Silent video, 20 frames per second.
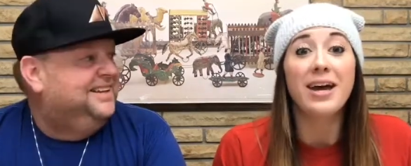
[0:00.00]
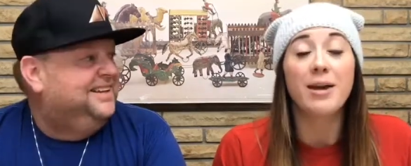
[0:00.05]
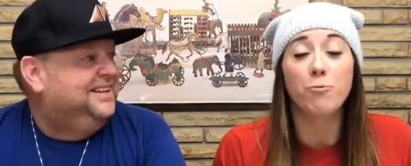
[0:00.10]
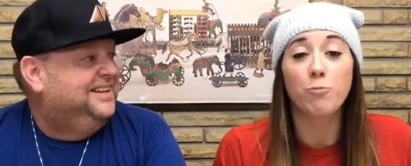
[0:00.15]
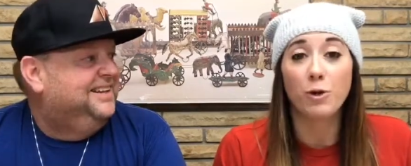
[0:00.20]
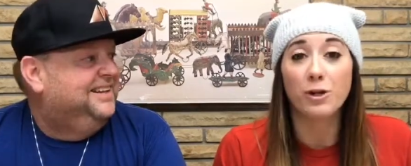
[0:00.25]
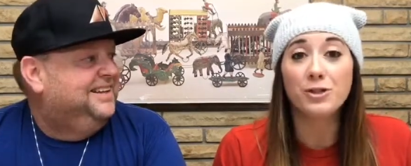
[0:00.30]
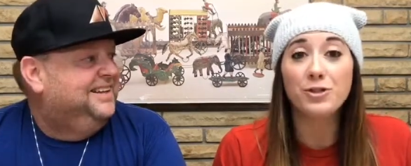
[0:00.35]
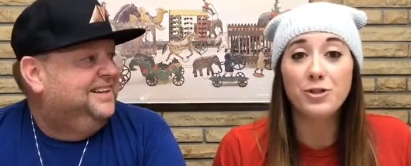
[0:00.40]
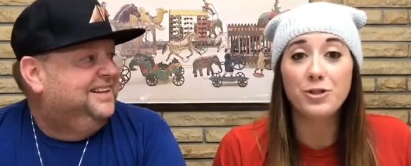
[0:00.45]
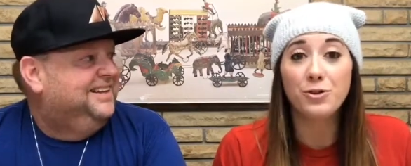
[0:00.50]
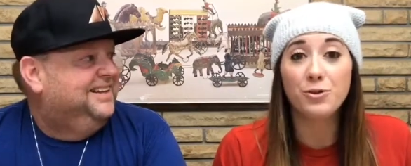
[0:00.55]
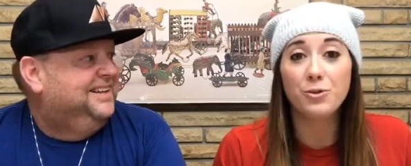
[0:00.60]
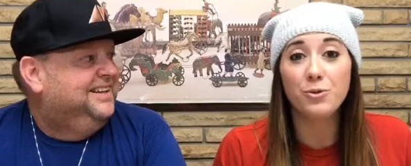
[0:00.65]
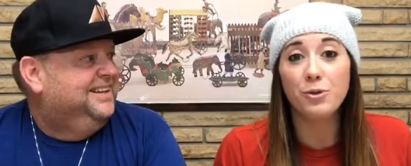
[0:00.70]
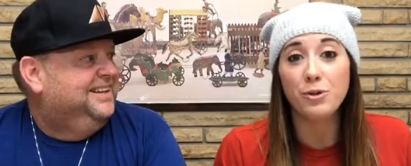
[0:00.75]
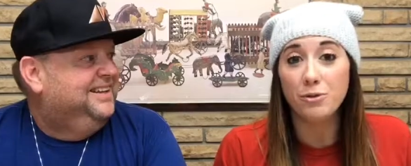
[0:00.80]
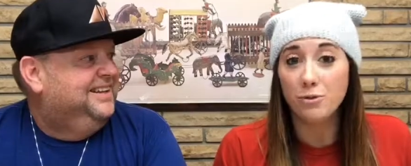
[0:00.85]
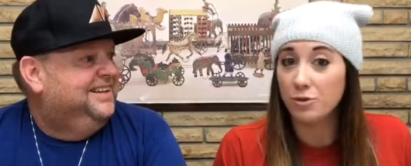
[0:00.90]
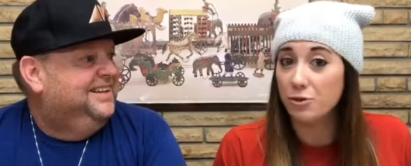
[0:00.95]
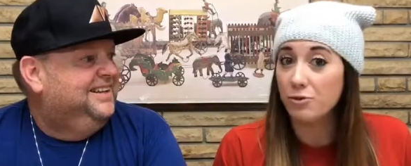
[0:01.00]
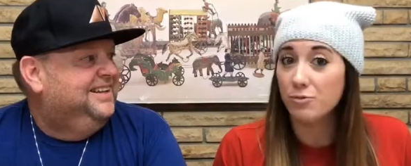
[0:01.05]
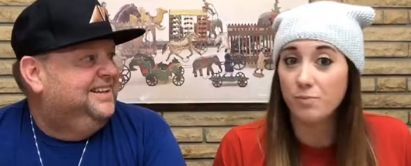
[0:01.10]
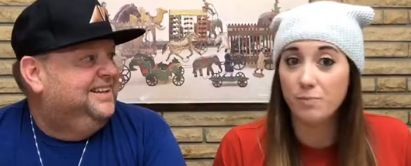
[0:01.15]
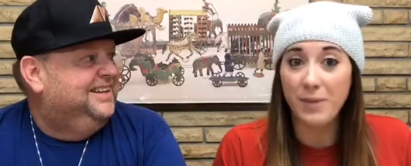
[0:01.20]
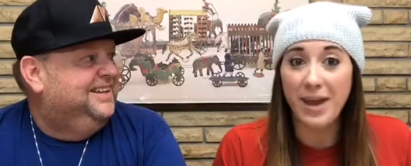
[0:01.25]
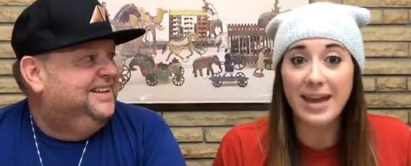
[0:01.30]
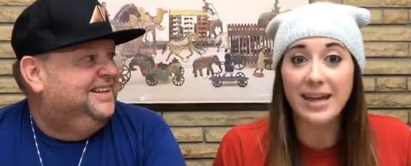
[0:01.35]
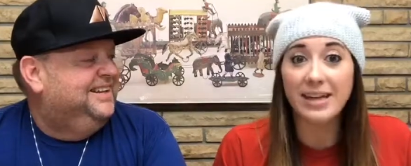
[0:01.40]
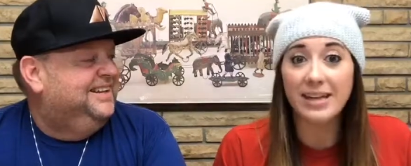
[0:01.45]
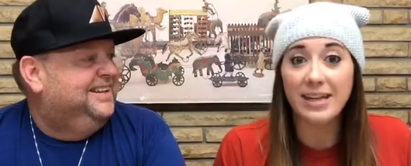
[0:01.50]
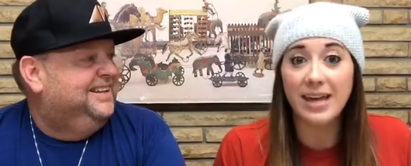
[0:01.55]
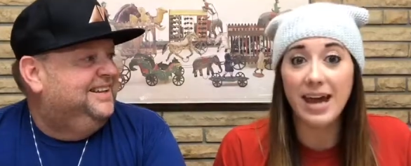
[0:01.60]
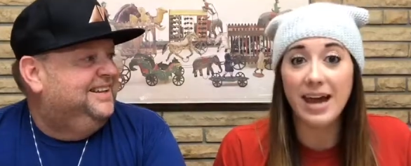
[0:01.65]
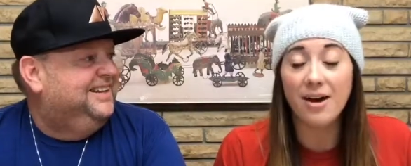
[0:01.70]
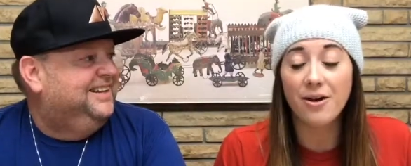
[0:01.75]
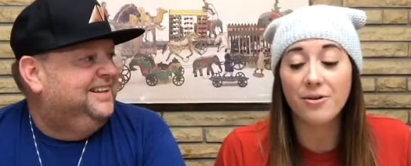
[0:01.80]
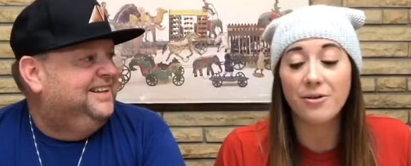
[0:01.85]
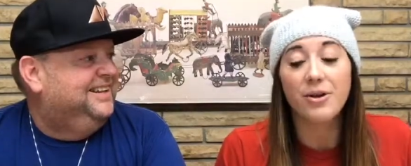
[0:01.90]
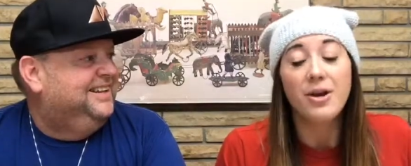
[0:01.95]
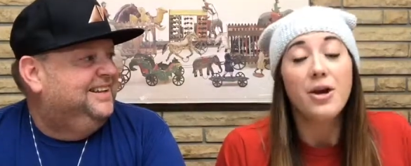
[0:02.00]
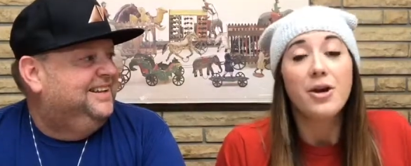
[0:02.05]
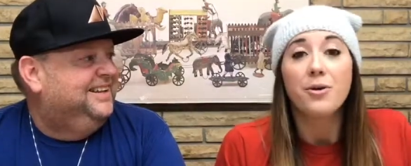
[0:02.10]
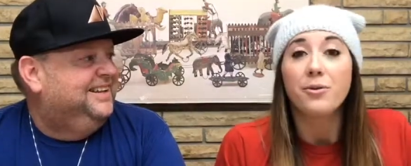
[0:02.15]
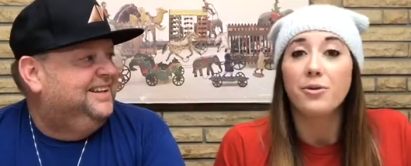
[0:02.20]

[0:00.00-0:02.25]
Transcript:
Speaker 1: And once you, you just make an account